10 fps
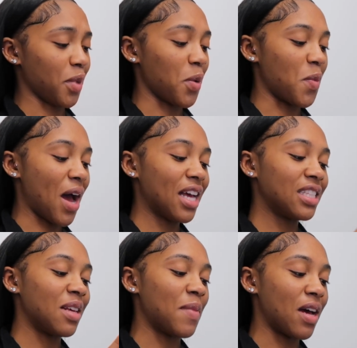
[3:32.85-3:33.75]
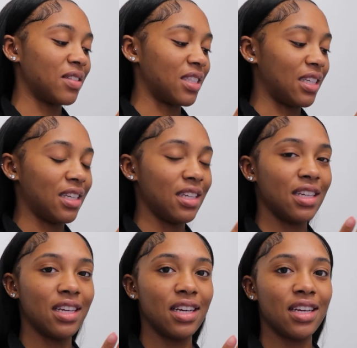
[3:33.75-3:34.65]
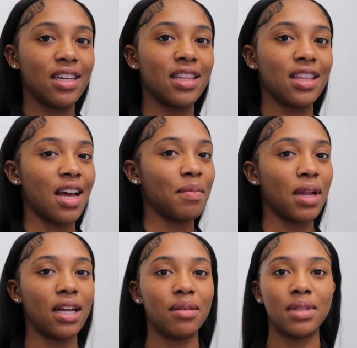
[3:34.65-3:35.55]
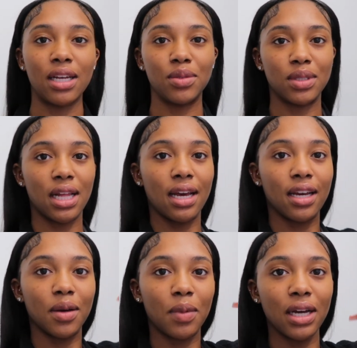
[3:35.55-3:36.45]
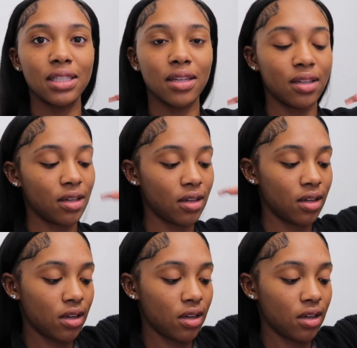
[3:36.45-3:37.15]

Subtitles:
Why is it bouncy? I'm not using my hand. Why is it?